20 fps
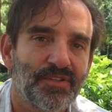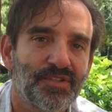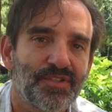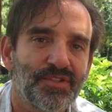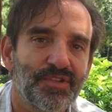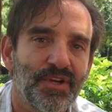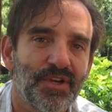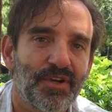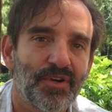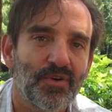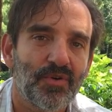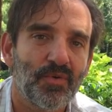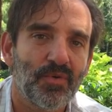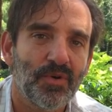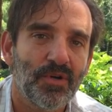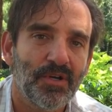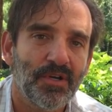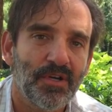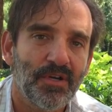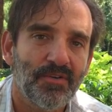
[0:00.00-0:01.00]
So
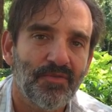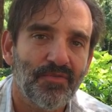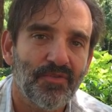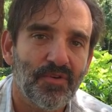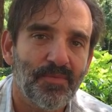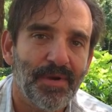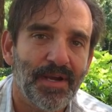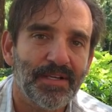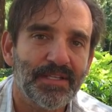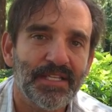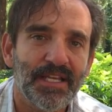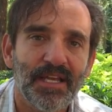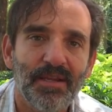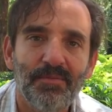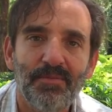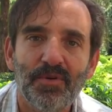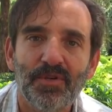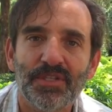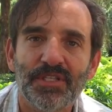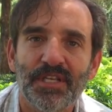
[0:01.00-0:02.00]
for about
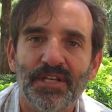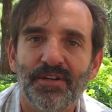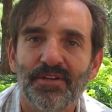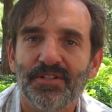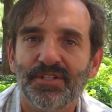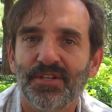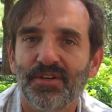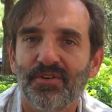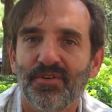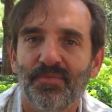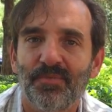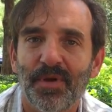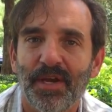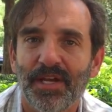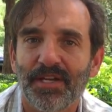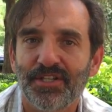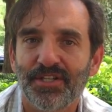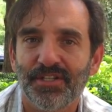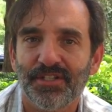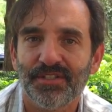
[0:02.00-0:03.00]
10% or so of
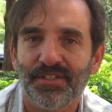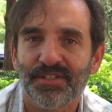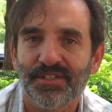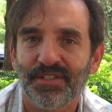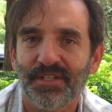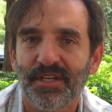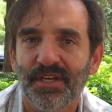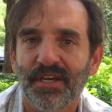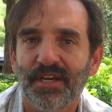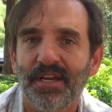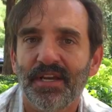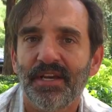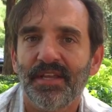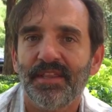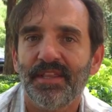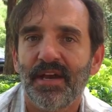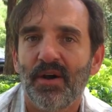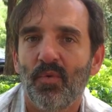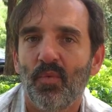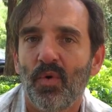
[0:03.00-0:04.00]
patients,
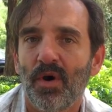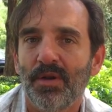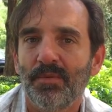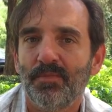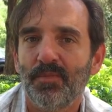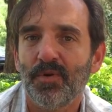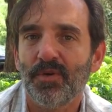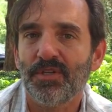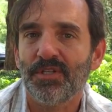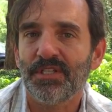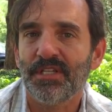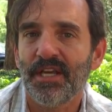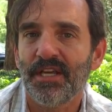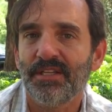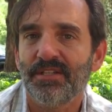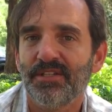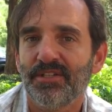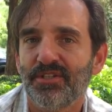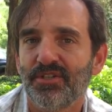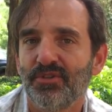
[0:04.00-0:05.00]
that
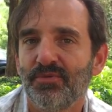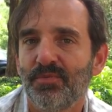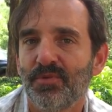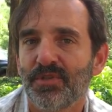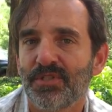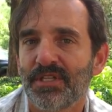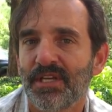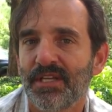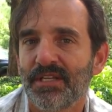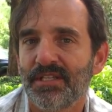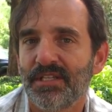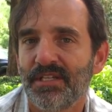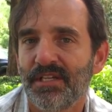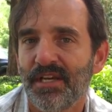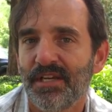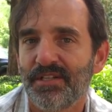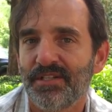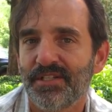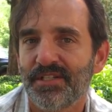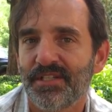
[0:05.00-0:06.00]
1% to 2%
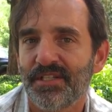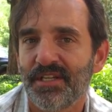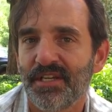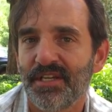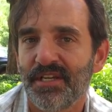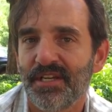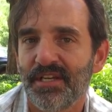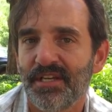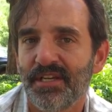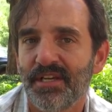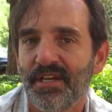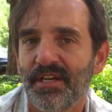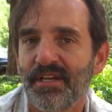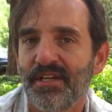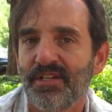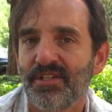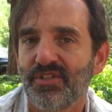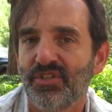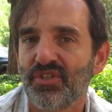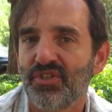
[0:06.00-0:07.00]
THC
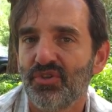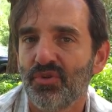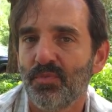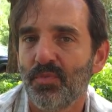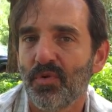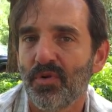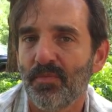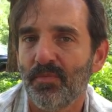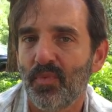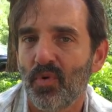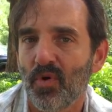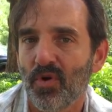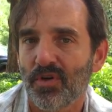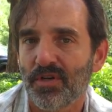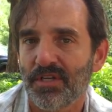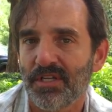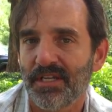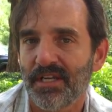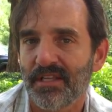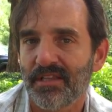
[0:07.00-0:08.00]
is super
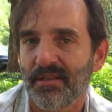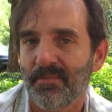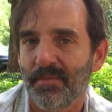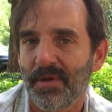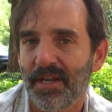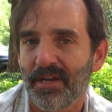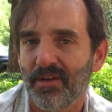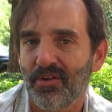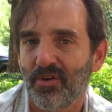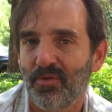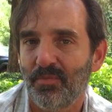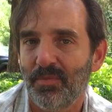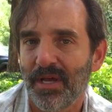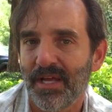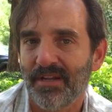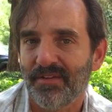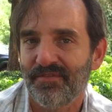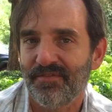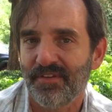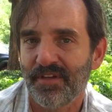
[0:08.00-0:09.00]
important to get the medical
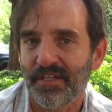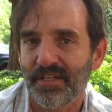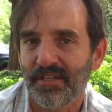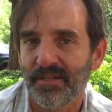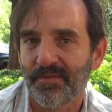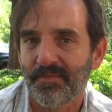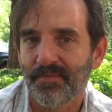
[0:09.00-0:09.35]
benefit.